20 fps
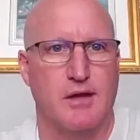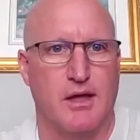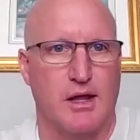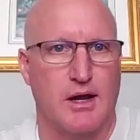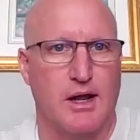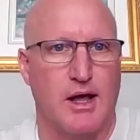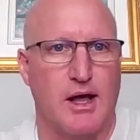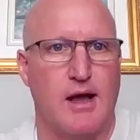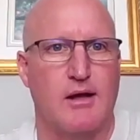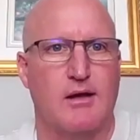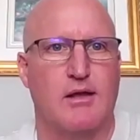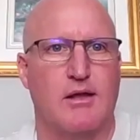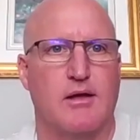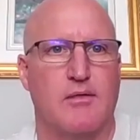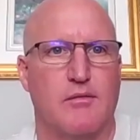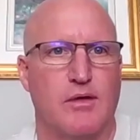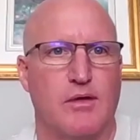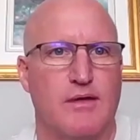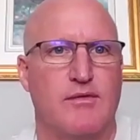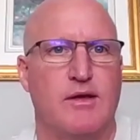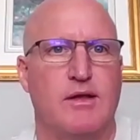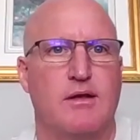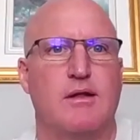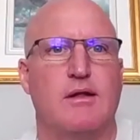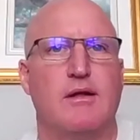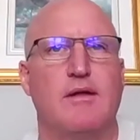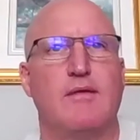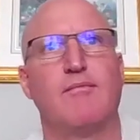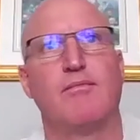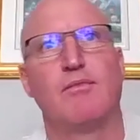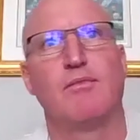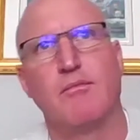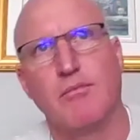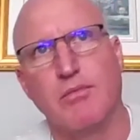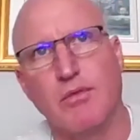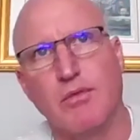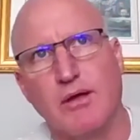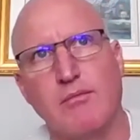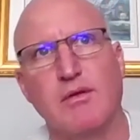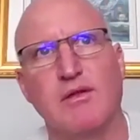dig it out, get rid of it,
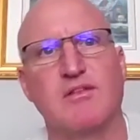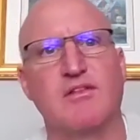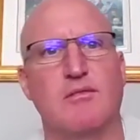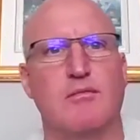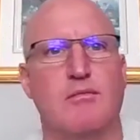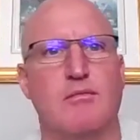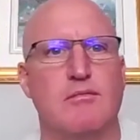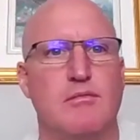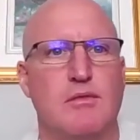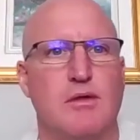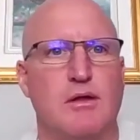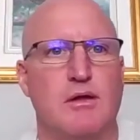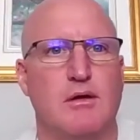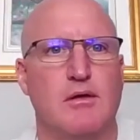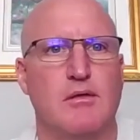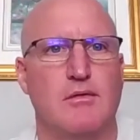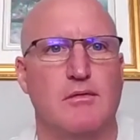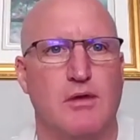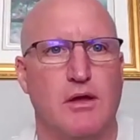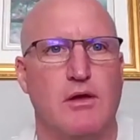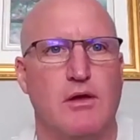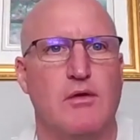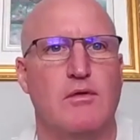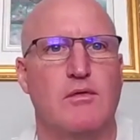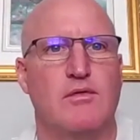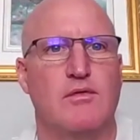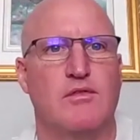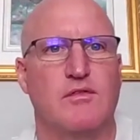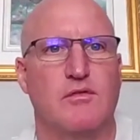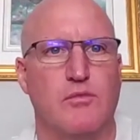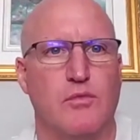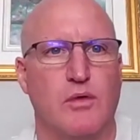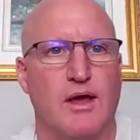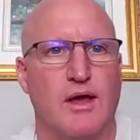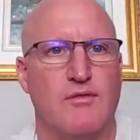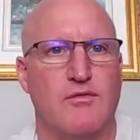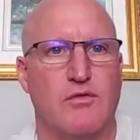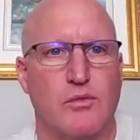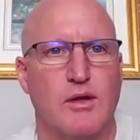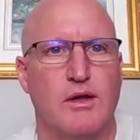bring me some, you know, new, and we
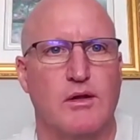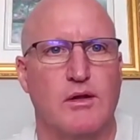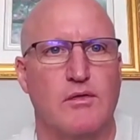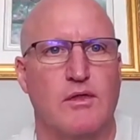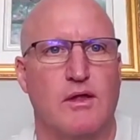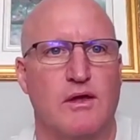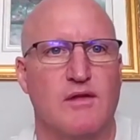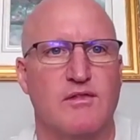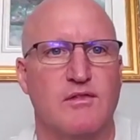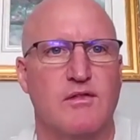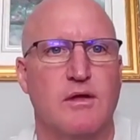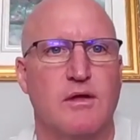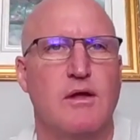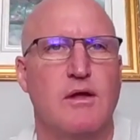have to redo this.